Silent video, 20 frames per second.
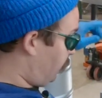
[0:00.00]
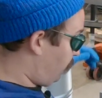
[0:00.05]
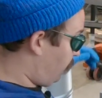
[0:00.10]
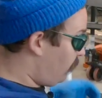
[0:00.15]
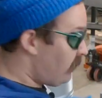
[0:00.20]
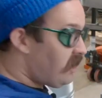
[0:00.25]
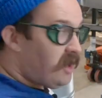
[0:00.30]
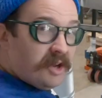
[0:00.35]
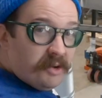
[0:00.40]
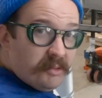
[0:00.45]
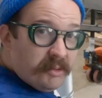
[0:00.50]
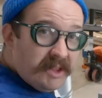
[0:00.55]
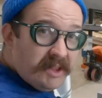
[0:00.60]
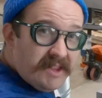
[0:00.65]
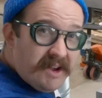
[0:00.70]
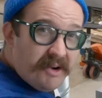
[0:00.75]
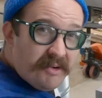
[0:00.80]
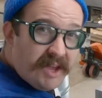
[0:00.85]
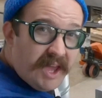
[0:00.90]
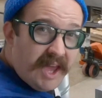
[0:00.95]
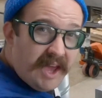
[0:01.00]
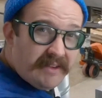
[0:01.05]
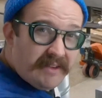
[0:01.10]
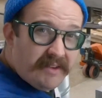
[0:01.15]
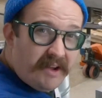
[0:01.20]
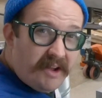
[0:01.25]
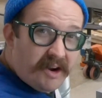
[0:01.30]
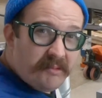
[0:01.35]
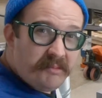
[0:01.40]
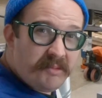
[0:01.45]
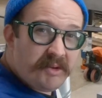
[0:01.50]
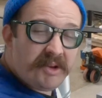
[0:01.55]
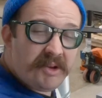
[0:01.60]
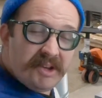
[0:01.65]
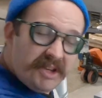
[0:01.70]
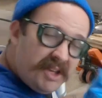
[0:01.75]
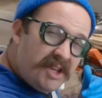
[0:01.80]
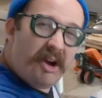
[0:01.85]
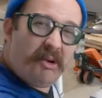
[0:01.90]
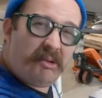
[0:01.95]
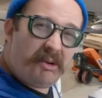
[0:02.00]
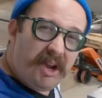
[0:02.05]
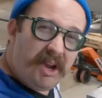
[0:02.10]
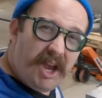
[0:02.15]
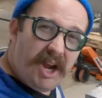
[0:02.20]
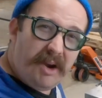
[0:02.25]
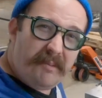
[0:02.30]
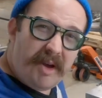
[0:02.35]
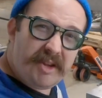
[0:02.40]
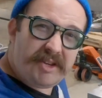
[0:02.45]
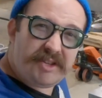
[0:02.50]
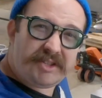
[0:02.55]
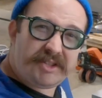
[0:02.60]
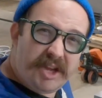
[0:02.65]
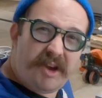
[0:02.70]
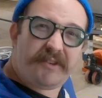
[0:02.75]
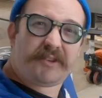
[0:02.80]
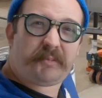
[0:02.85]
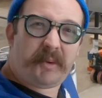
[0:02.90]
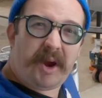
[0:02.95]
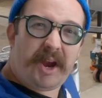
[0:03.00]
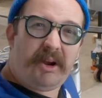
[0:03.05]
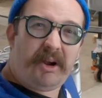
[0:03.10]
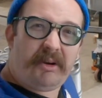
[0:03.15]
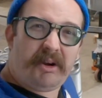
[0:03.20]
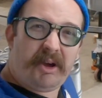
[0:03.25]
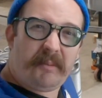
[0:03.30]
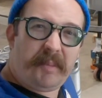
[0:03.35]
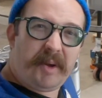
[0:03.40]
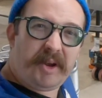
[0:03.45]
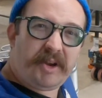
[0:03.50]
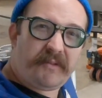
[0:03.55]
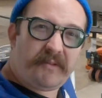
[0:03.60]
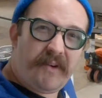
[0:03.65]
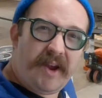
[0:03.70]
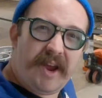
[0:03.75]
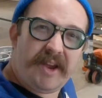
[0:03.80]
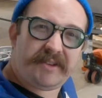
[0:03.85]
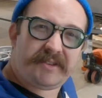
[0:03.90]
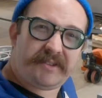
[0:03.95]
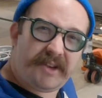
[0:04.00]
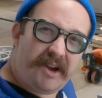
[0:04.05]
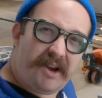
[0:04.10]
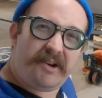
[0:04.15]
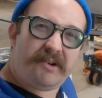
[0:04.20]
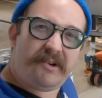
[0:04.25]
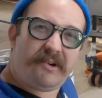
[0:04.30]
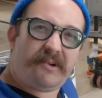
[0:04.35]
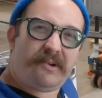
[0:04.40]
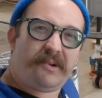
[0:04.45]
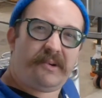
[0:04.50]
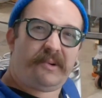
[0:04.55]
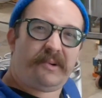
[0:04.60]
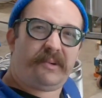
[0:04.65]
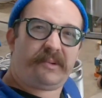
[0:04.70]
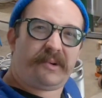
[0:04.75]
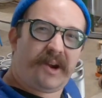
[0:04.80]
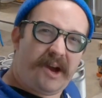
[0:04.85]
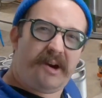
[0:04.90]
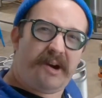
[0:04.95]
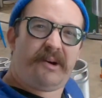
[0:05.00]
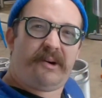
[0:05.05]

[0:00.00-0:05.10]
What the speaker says: here with no kegs on them, you're gonna get a bunch of stuff sprayed on up in your face. No.